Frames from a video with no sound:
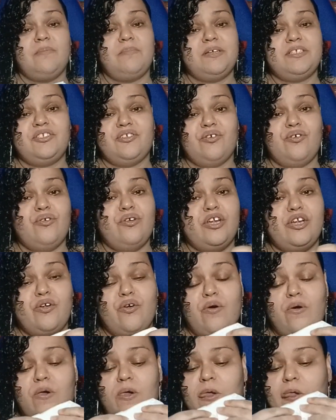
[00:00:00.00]
a mess early,
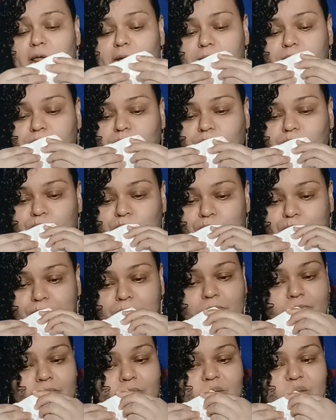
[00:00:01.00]
y'all.
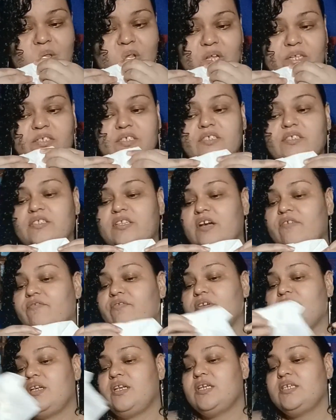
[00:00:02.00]
This is
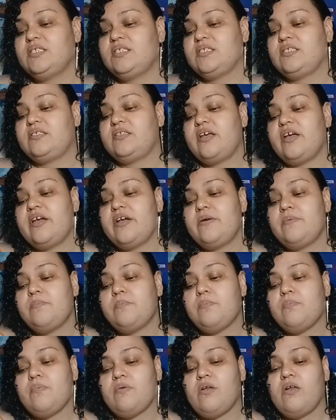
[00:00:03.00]
definitely to save.
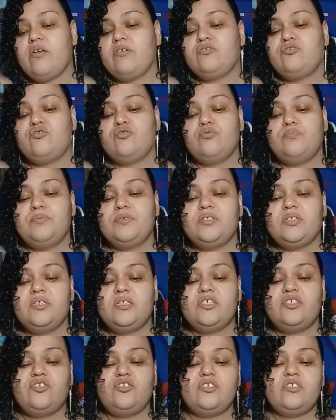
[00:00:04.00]
They're super
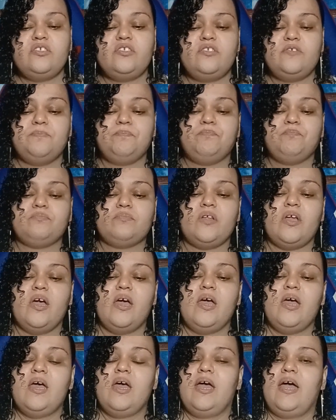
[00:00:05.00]
delicious.
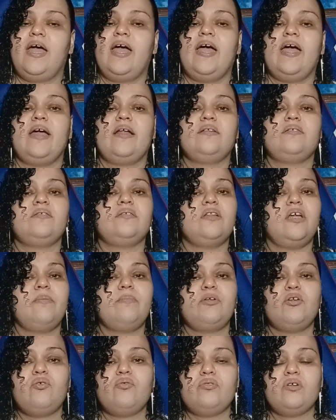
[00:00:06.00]
And let
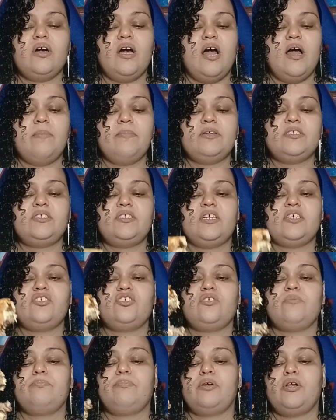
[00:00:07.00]
me know in the comment
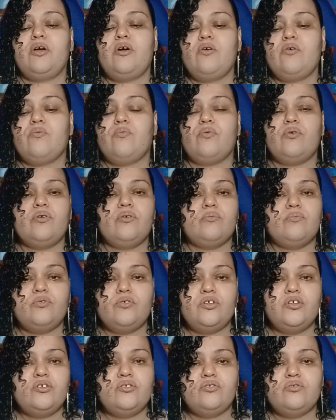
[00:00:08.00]
section below. What what
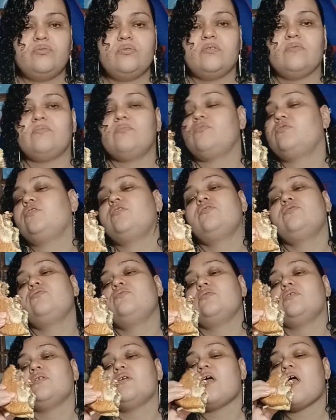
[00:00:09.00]
are you doing? What are you
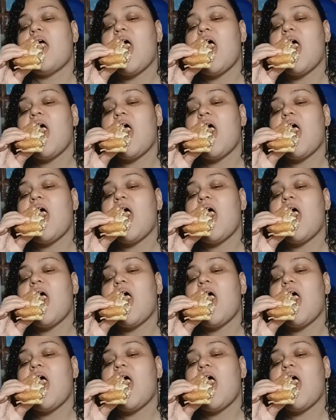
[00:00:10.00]
doing?